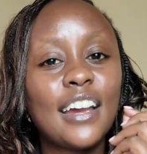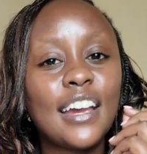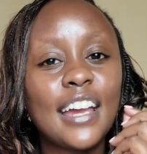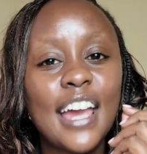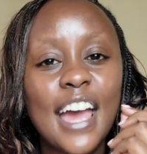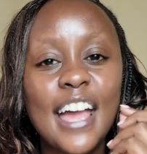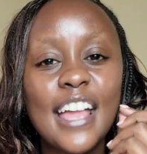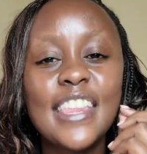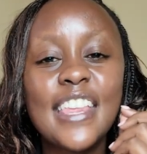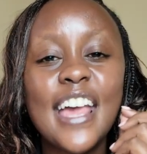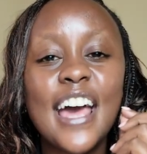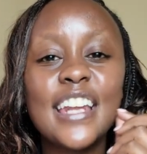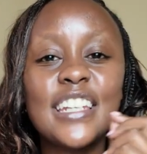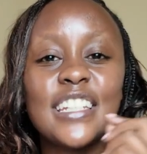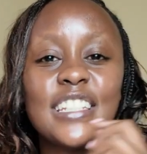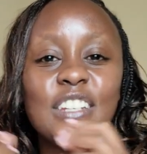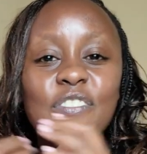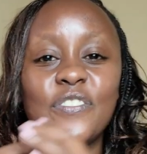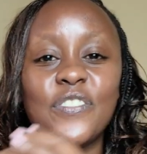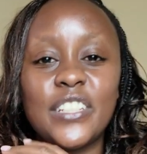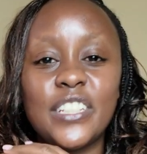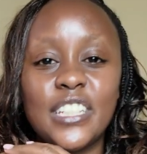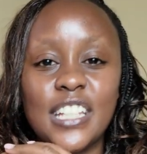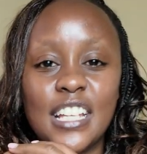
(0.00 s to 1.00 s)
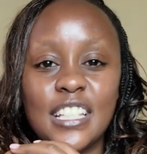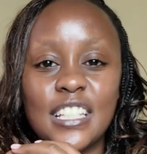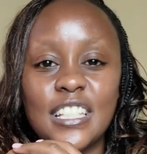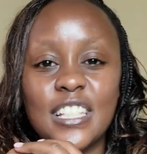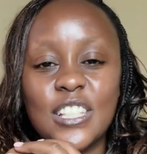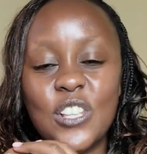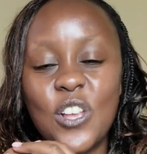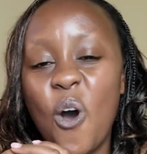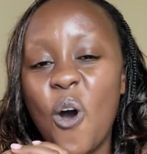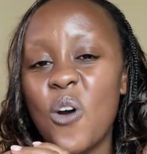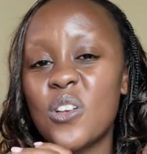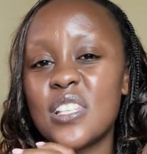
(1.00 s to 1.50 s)
Kenyan dividend
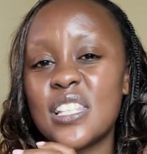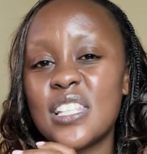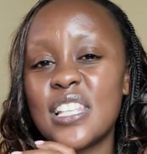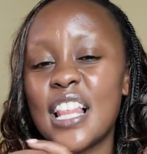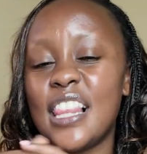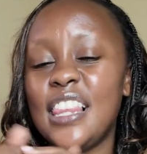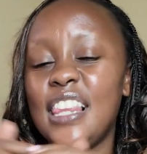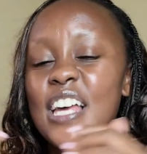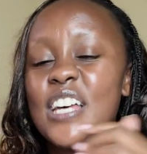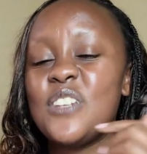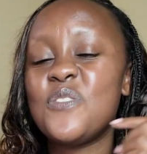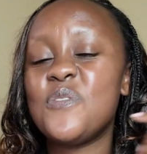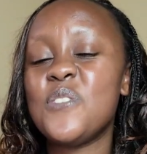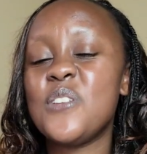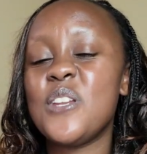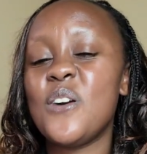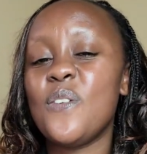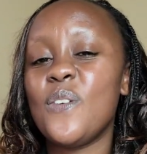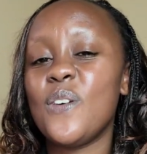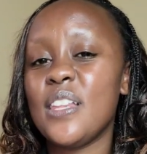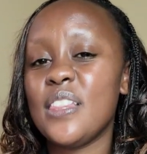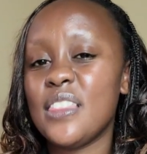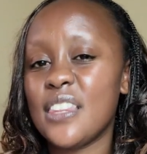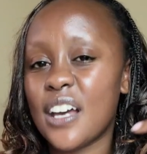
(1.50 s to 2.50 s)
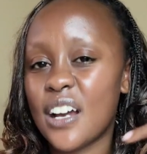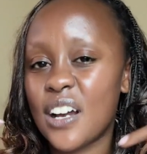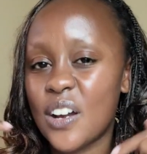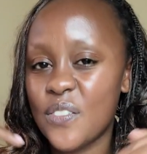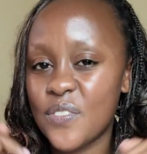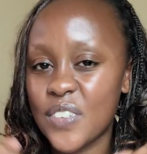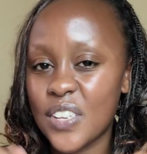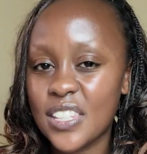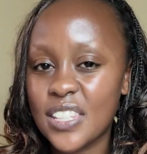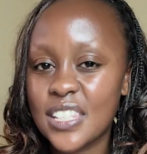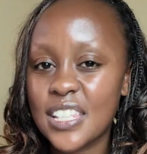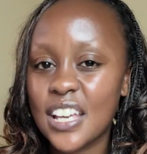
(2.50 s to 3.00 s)
stocks? Let me know in the
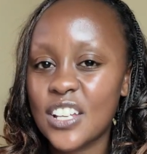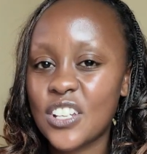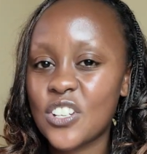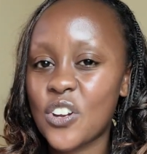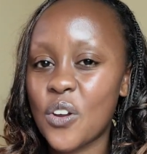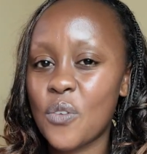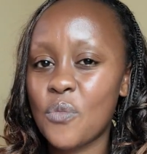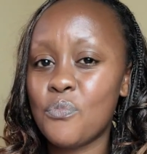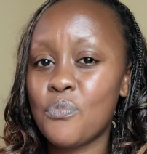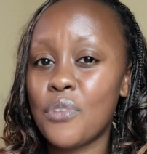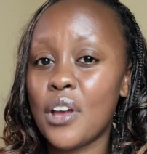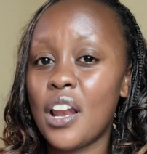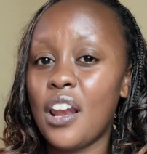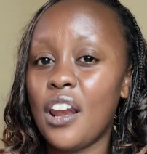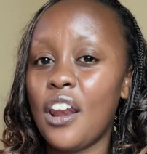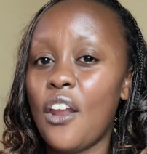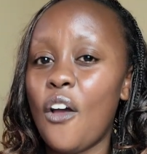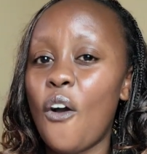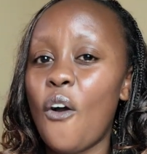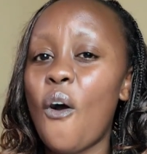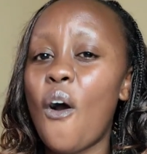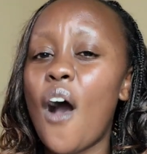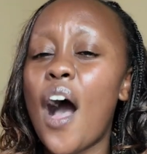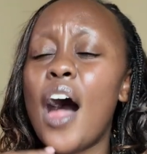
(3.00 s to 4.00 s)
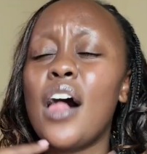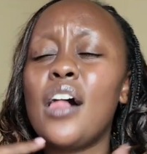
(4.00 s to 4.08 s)
comment section below.